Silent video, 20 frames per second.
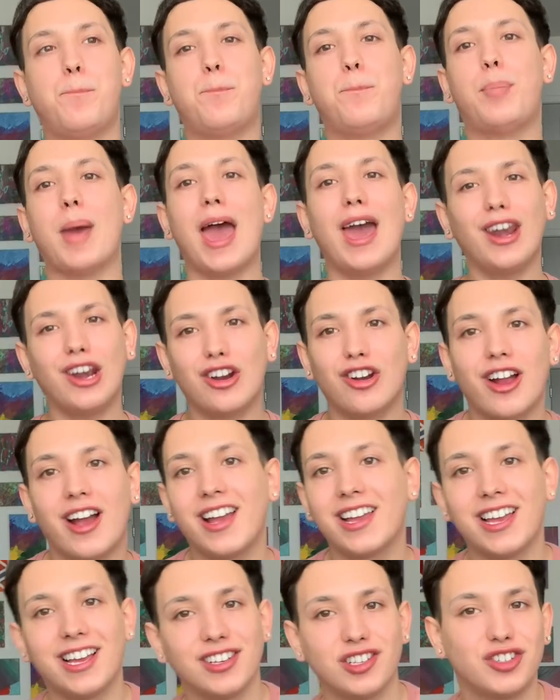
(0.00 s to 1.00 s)
better, I
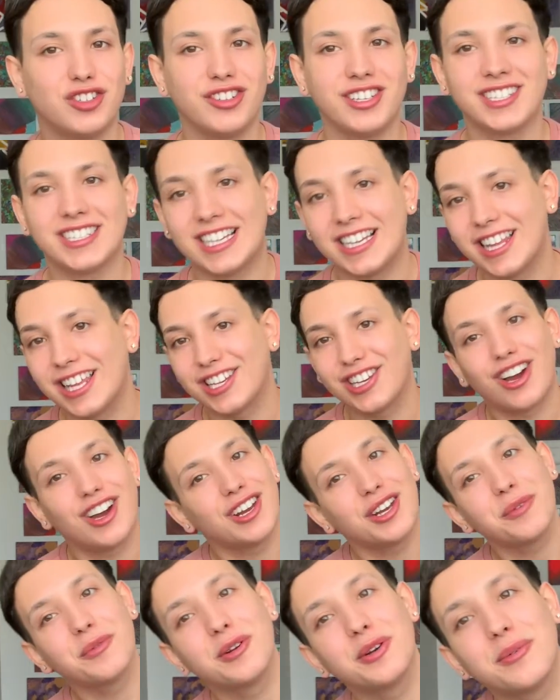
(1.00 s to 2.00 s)
guess you could say, like not
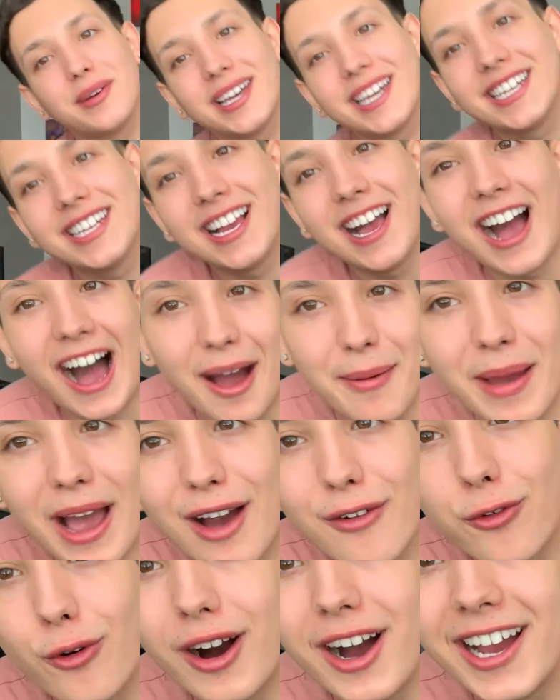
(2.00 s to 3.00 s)
in a rude way. I'm
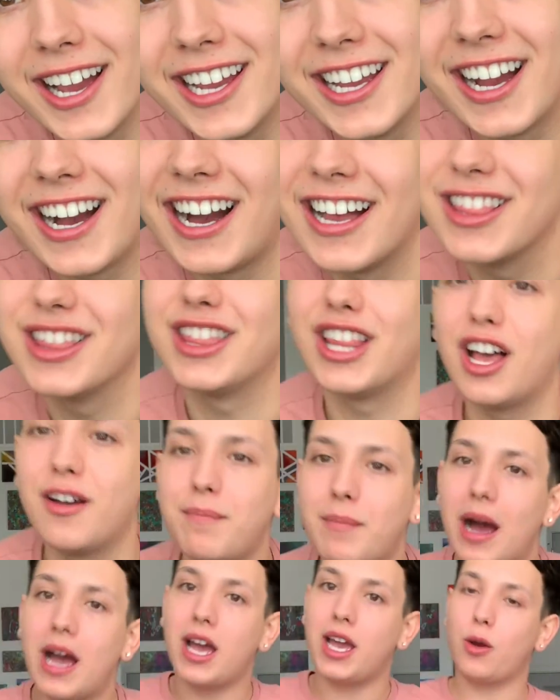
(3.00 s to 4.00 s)
half white, love
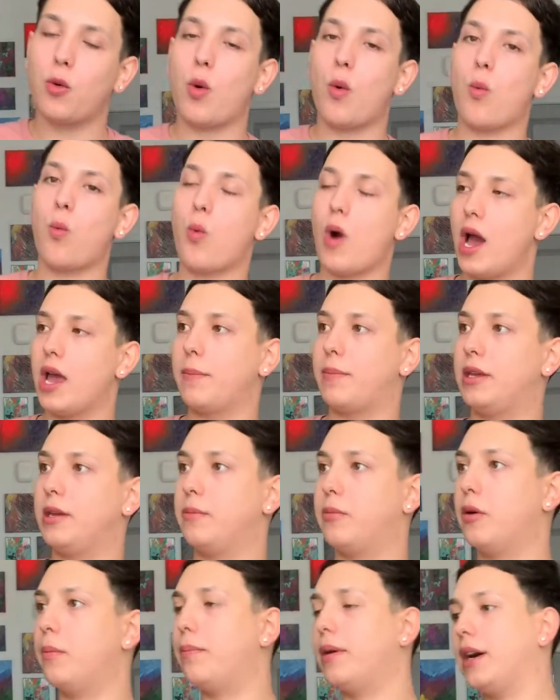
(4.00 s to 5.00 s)
my white
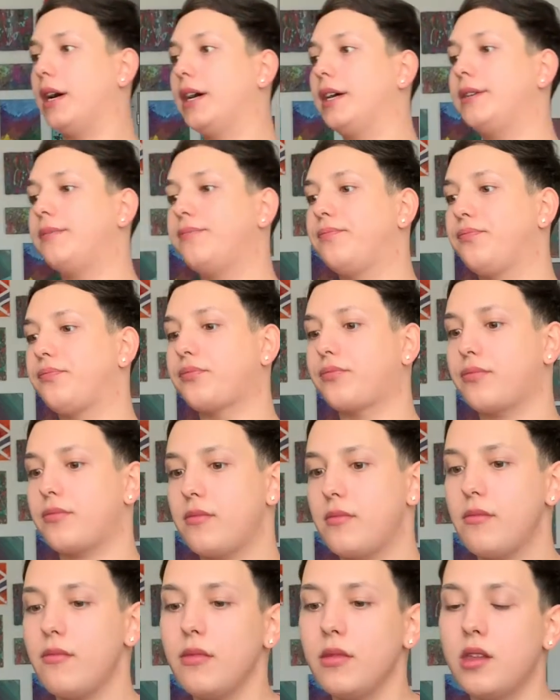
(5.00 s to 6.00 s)
people, but
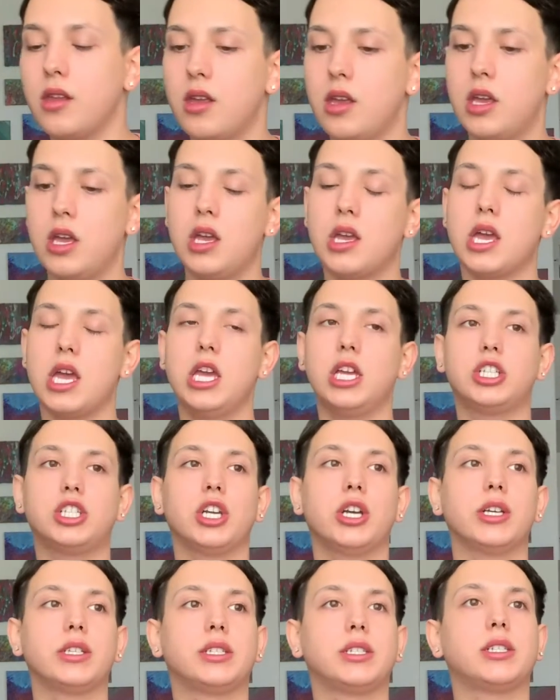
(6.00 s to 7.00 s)

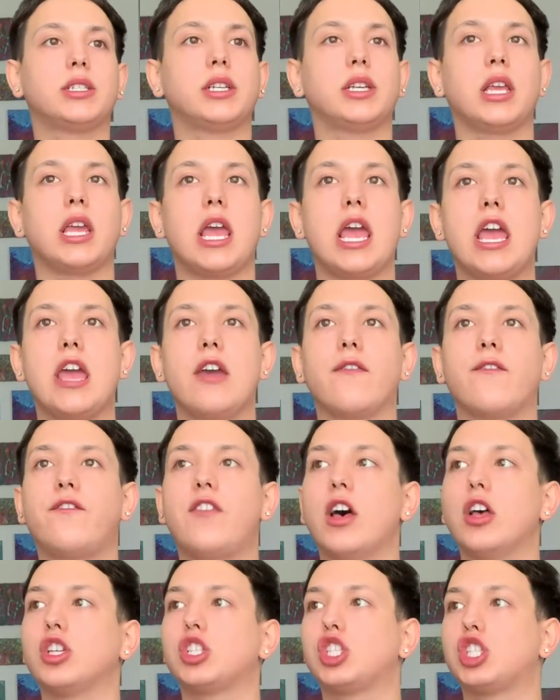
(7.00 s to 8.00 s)
it
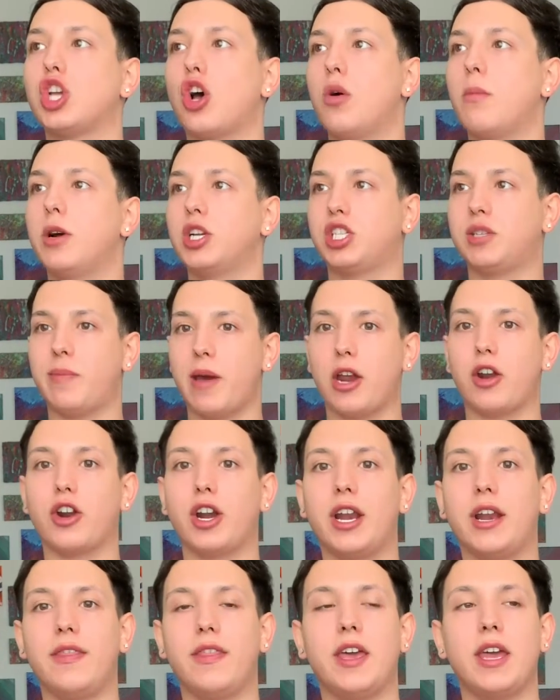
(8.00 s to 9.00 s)
felt so much better.
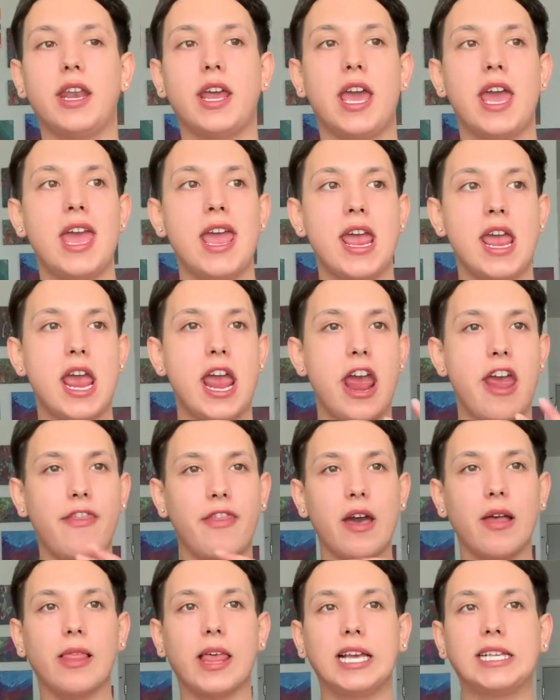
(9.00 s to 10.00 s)
And then in
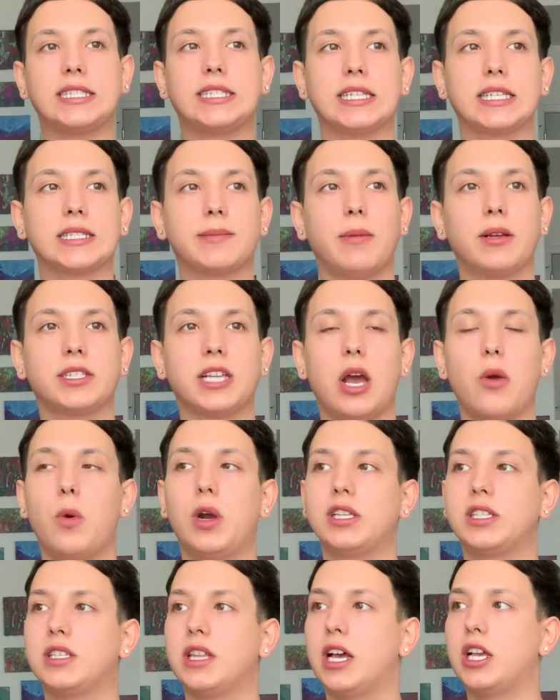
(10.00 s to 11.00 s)
that like 6 months I
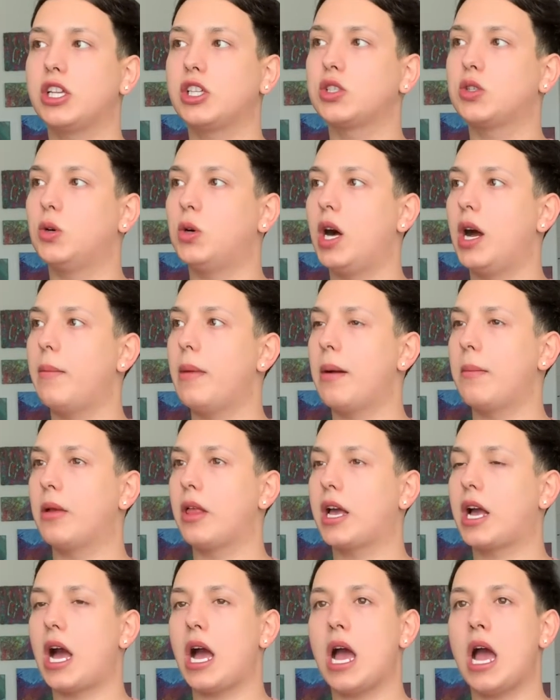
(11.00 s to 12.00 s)
went to that school, I remember
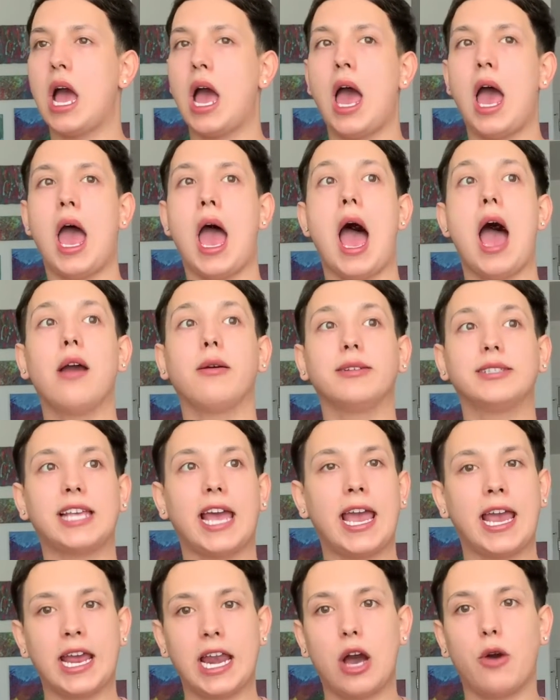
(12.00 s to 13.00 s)
like I was
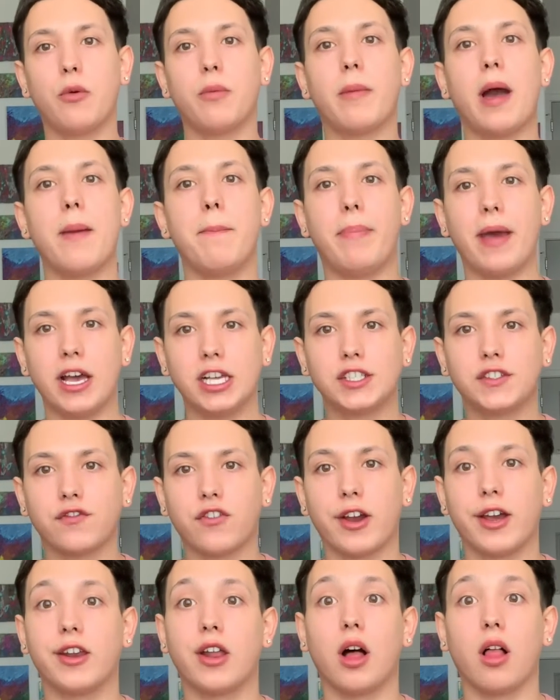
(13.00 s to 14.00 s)
hanging out with my best
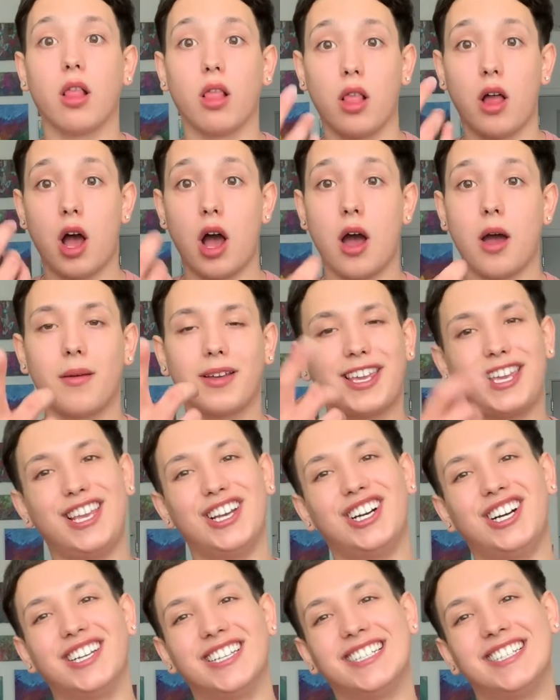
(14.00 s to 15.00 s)
friend a lot,
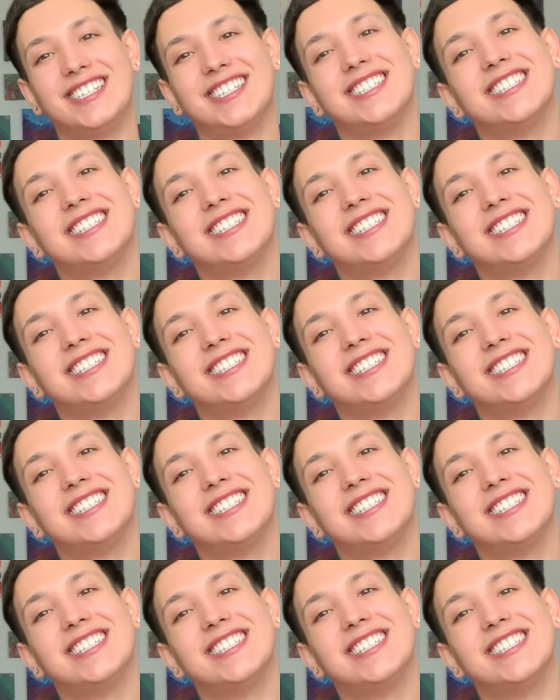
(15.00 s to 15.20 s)
Kiana,